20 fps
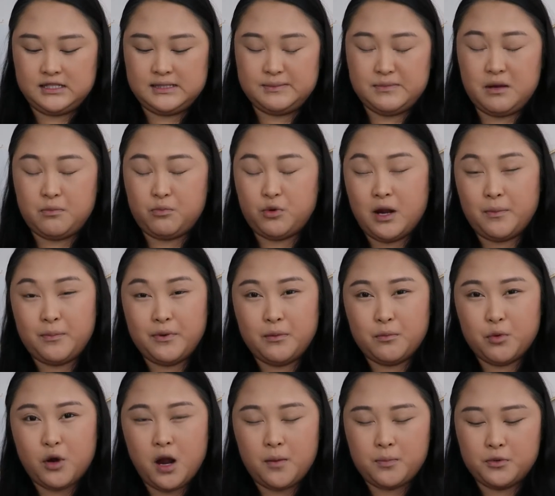I'm not
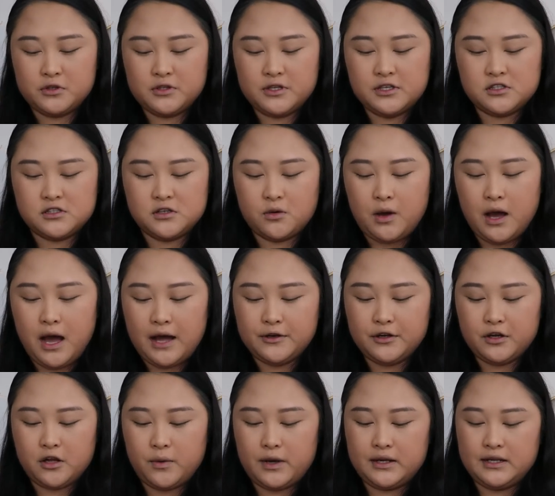prepping properly, so I
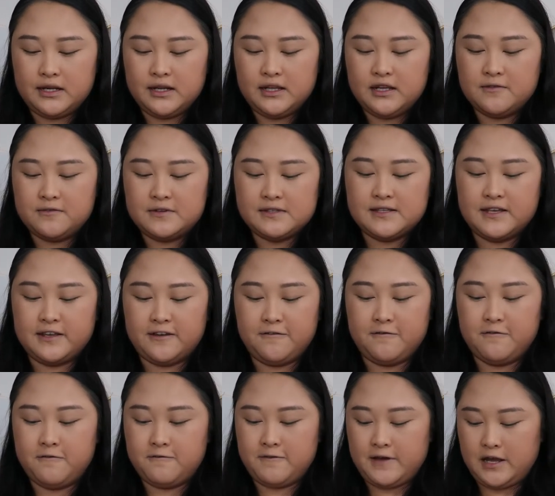don't know. I need to give this like a
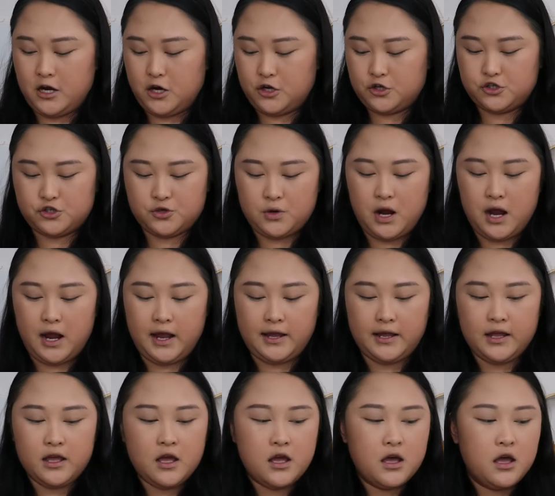fair
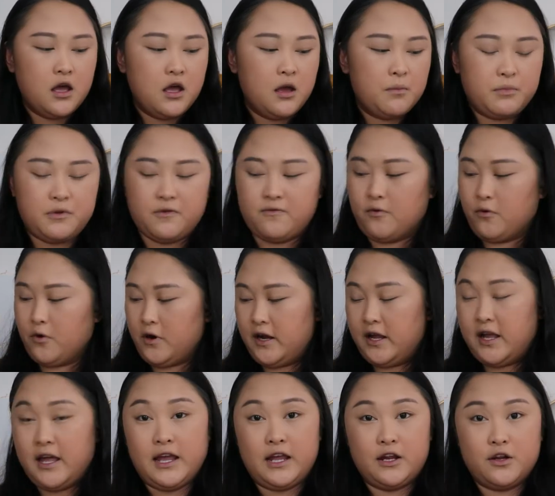try before I
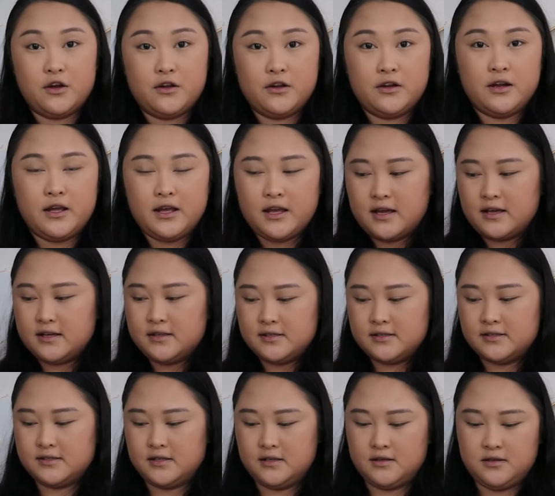hate on it, I
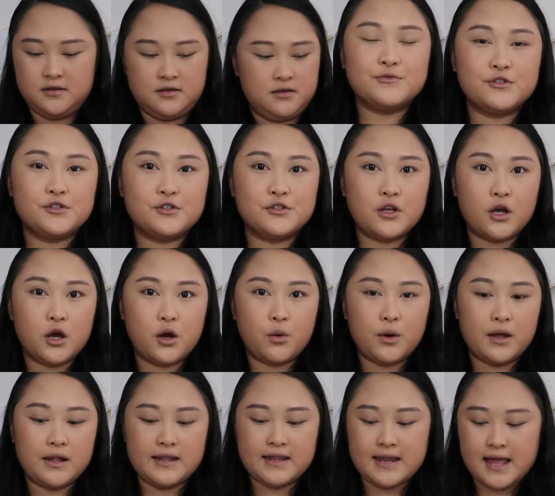guess.
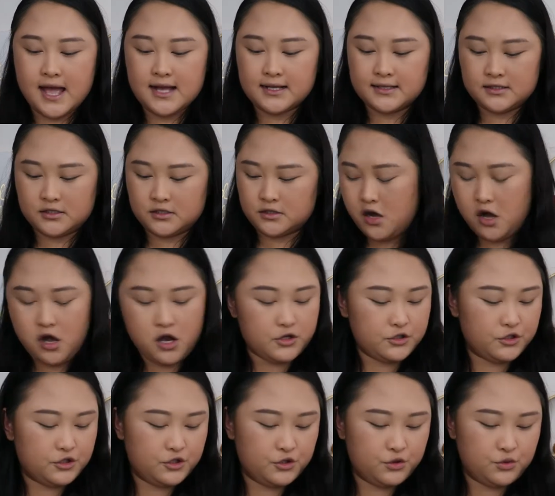So next,
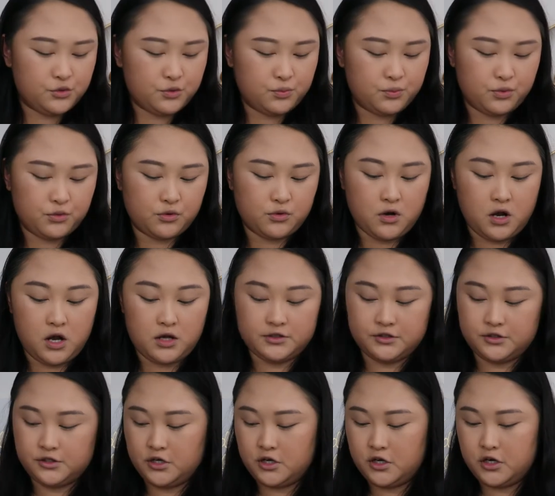onto
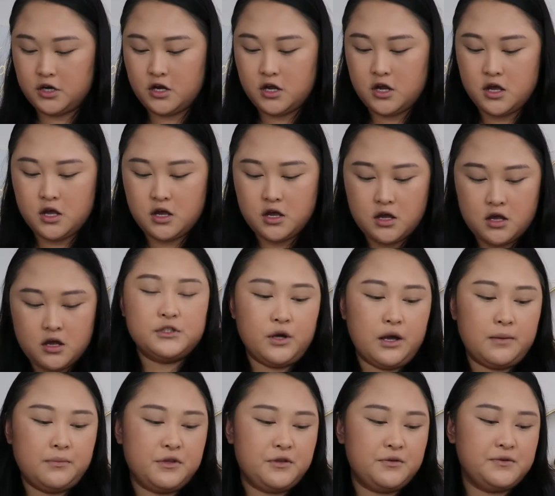bronzer. So
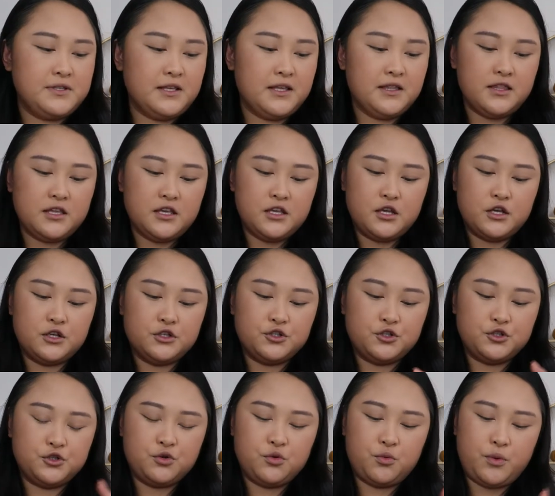I'm using the
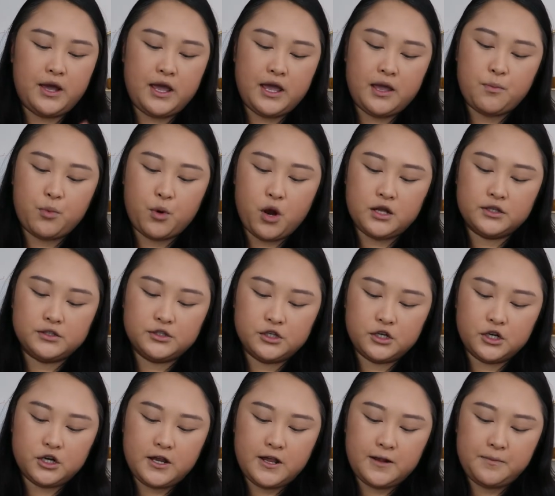Jouer
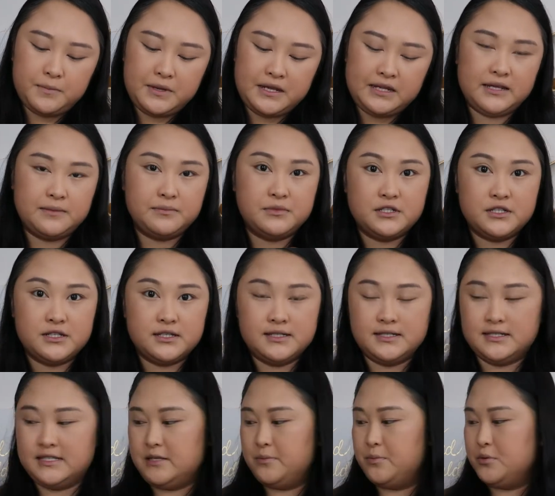bronzer in medium to
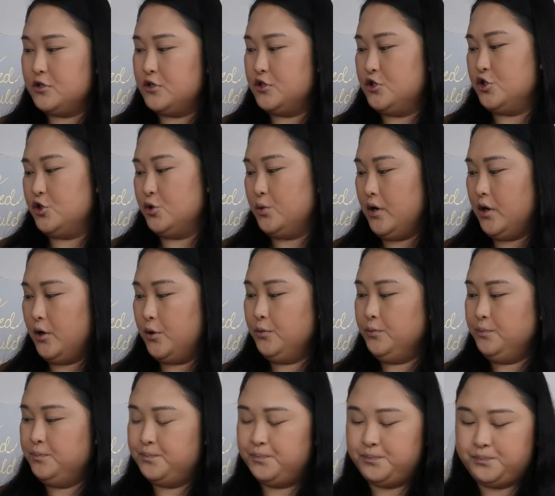deep duo,
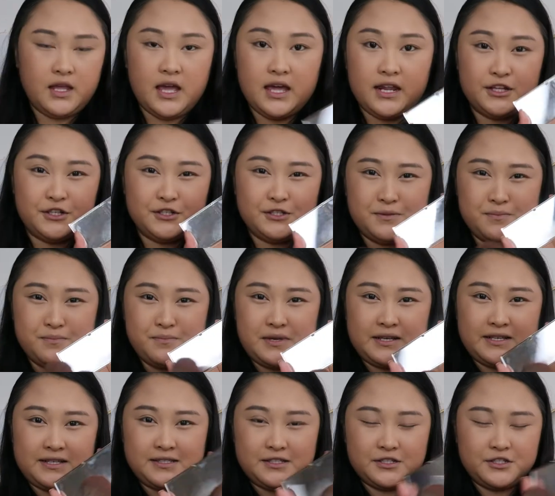and I just
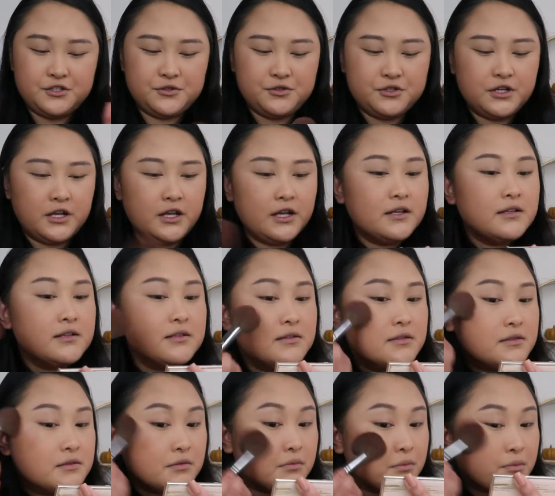mix the 2 shades.